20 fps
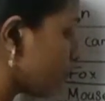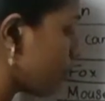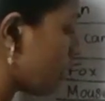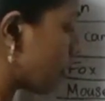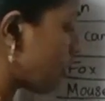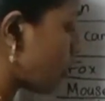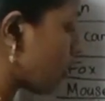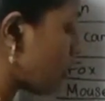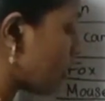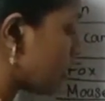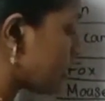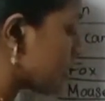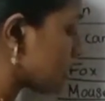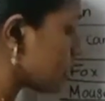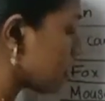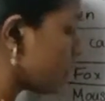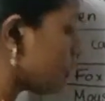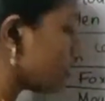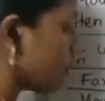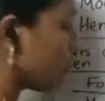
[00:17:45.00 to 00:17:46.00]
fur on
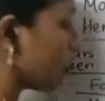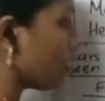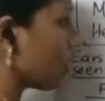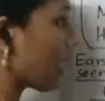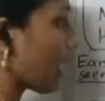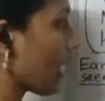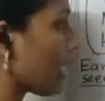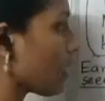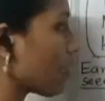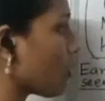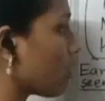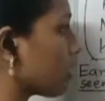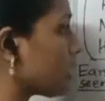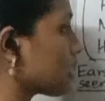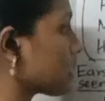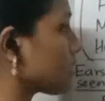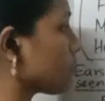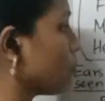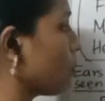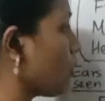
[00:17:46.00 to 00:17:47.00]
its or hair on
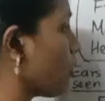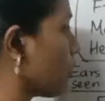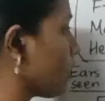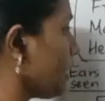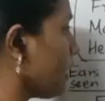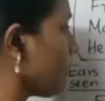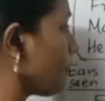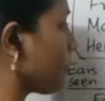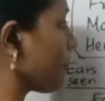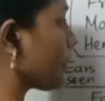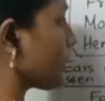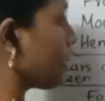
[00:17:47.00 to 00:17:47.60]
its body.